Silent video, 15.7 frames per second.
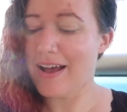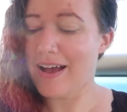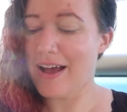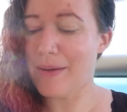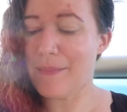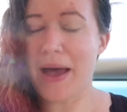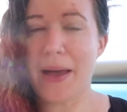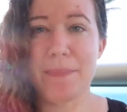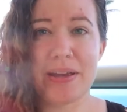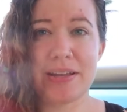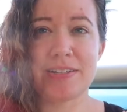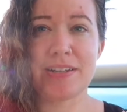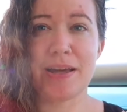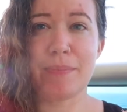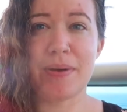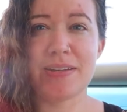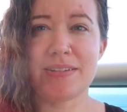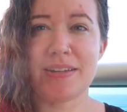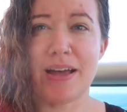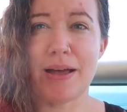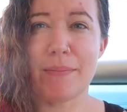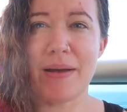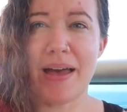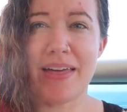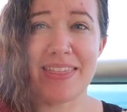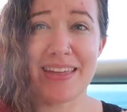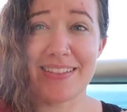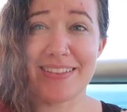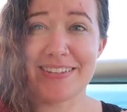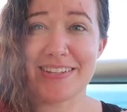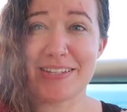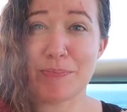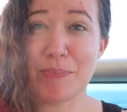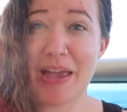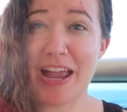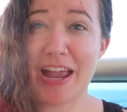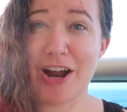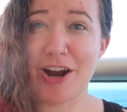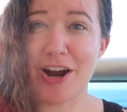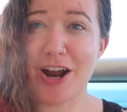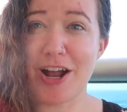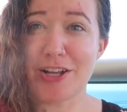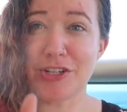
Um, I picked up some, I think this is pear